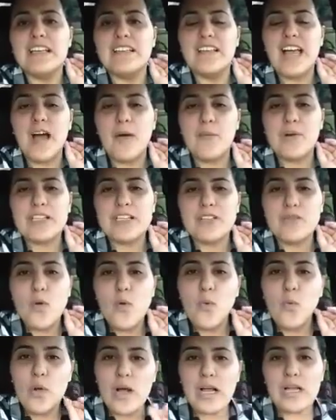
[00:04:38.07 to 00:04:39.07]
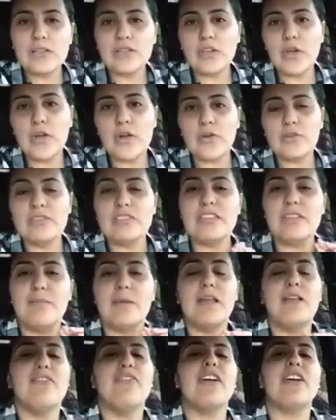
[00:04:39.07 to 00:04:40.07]
that was well known to
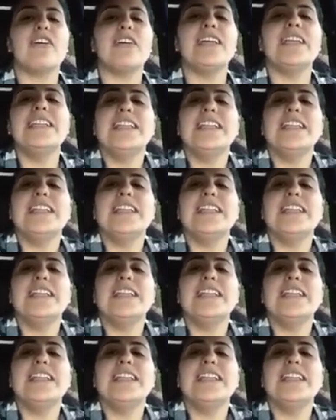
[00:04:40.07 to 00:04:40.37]
be very